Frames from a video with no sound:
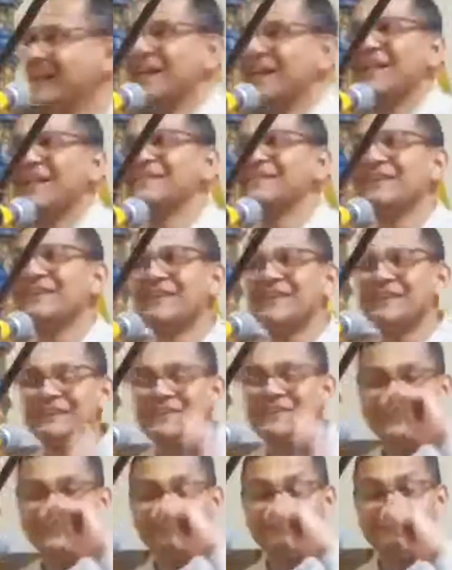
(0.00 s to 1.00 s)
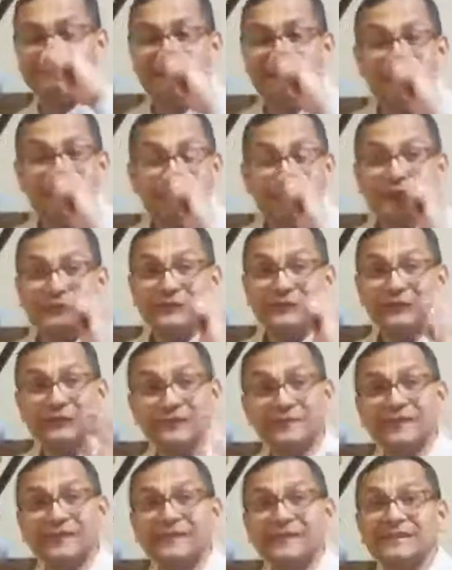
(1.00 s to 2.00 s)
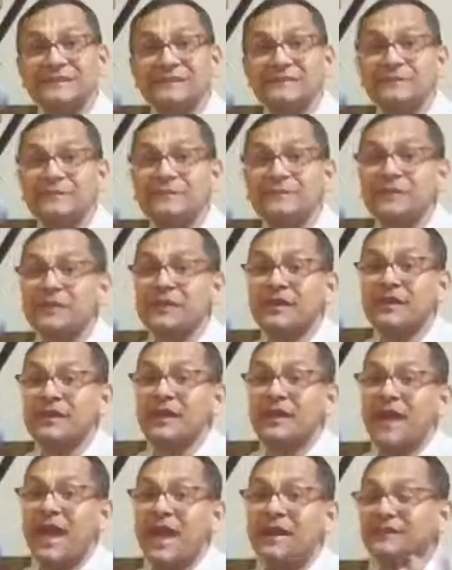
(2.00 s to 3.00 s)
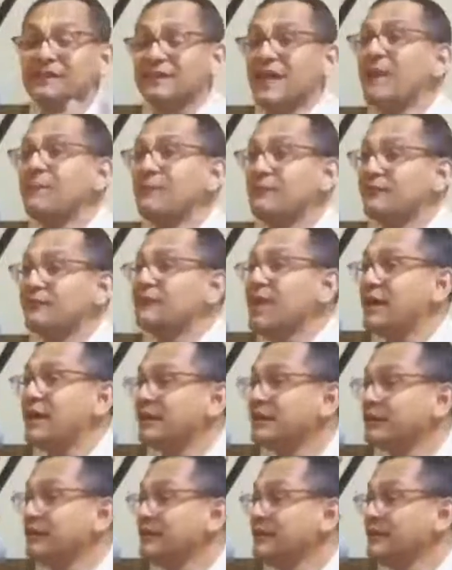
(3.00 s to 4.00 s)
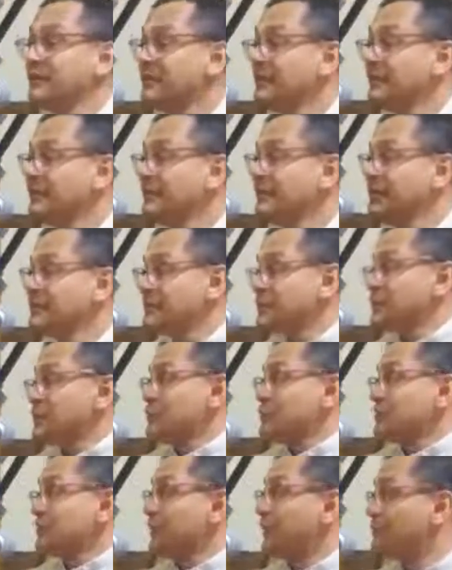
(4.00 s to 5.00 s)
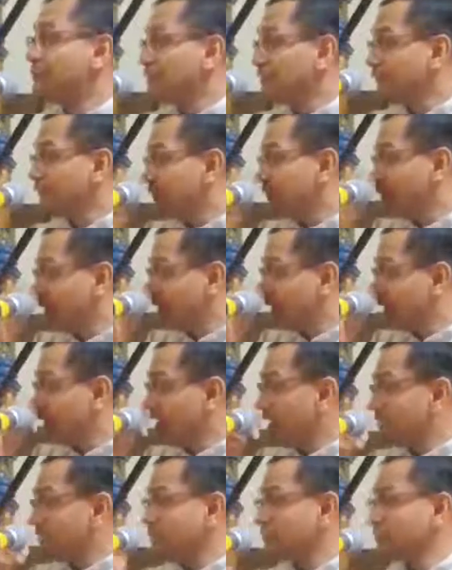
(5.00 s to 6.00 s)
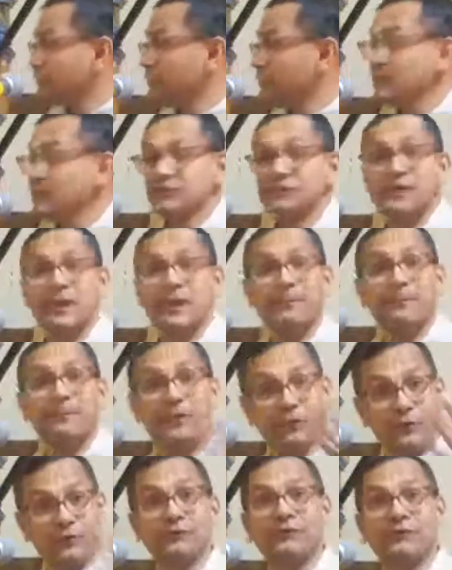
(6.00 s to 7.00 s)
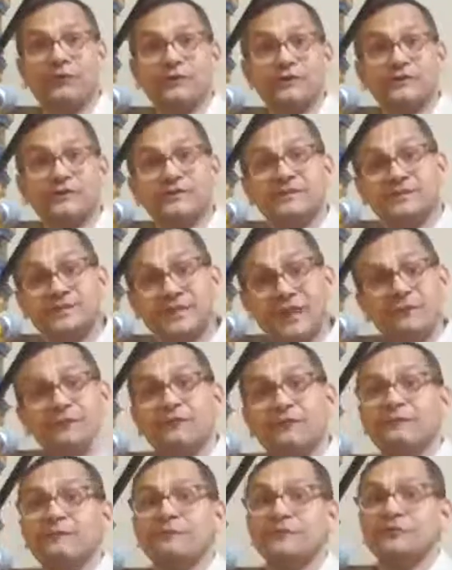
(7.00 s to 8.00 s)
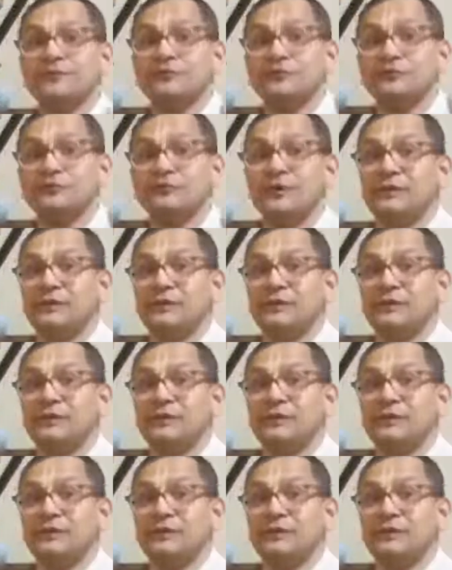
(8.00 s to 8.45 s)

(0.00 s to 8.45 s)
I'll talk about this. So the third thing is, at the time of death, he's associating with devotees, and not just devotees, like pure devotees sent from Vishnu.